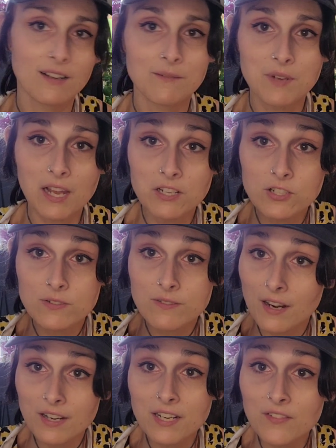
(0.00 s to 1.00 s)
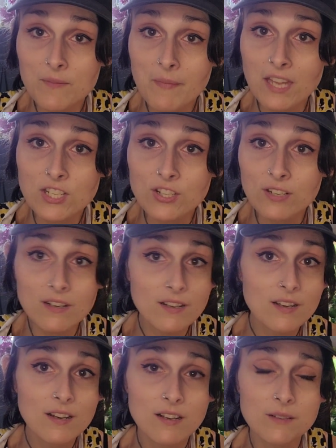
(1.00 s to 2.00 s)
I didn't even mention,
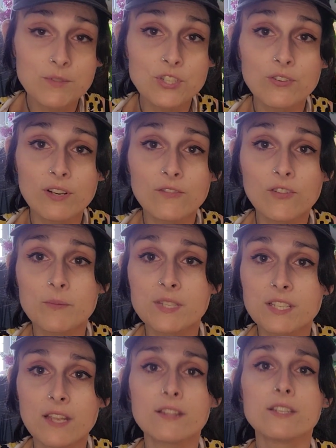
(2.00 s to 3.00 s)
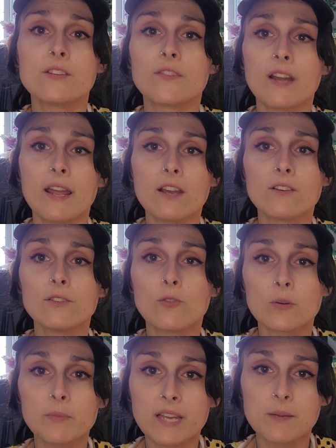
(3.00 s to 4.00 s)
I'm shooting from a slightly different angle.
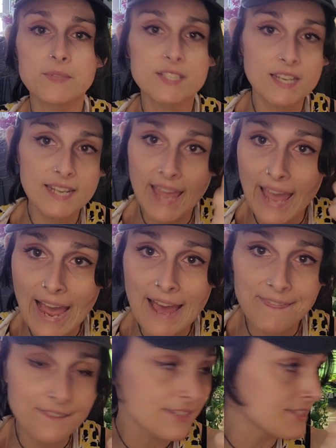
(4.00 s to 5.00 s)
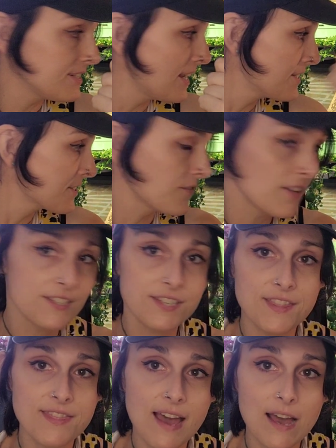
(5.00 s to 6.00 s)
Normally I'm sitting at this desk
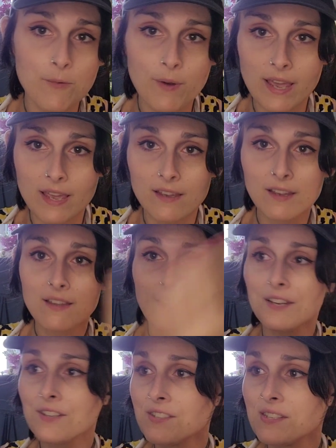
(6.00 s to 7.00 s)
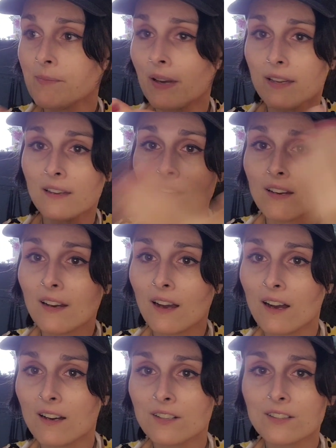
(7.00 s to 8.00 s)
facing that way, and you see my
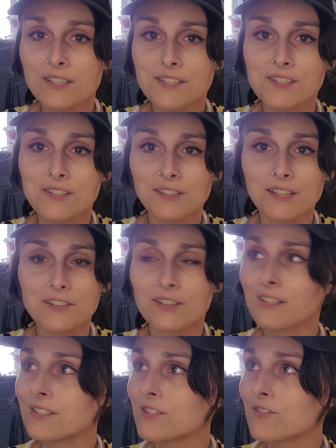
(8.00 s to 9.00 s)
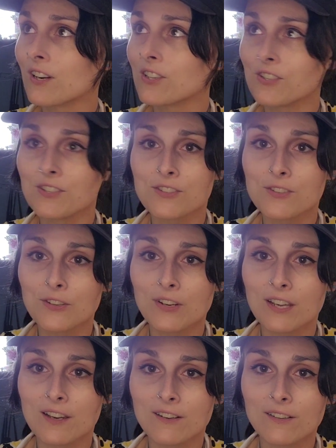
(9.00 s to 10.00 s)
ugly, still under construction
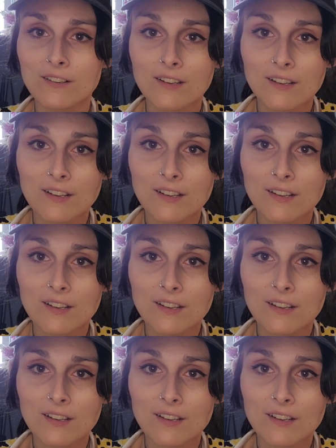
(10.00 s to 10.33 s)
studio.